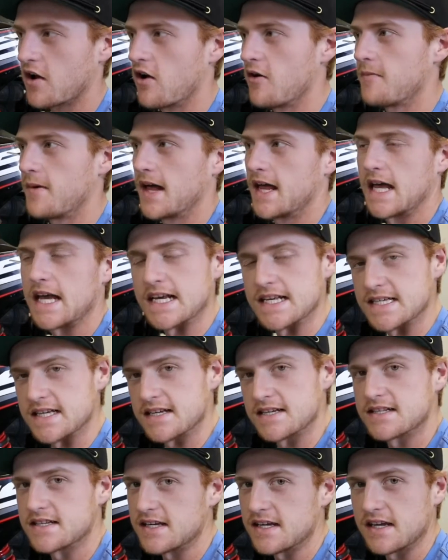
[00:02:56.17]
all my
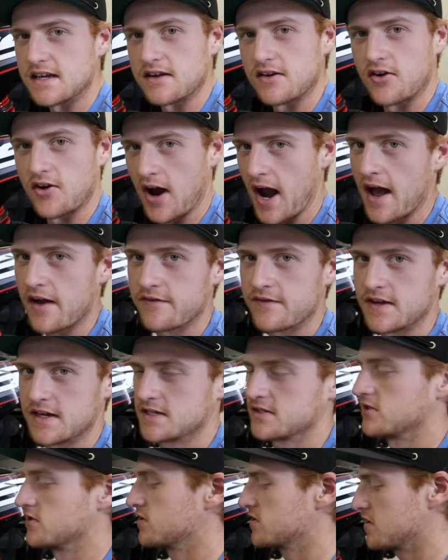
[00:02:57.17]
existing
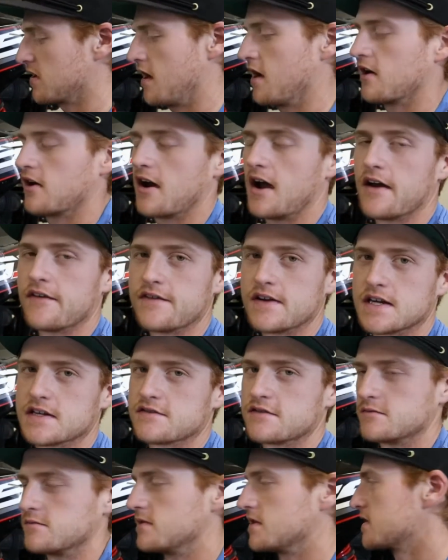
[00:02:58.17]
graphics or stock graphics
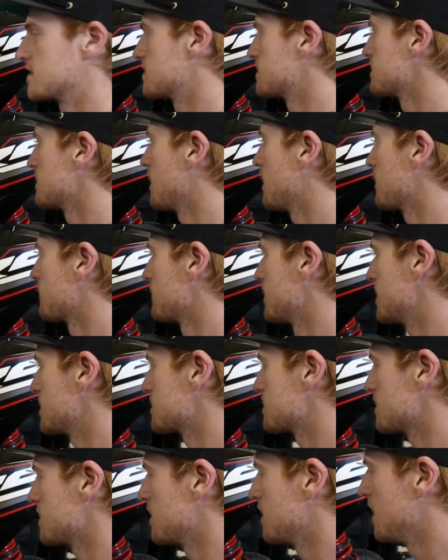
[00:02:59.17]
from this
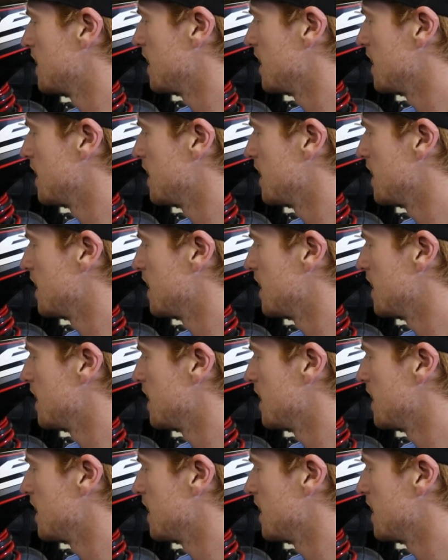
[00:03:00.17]
razor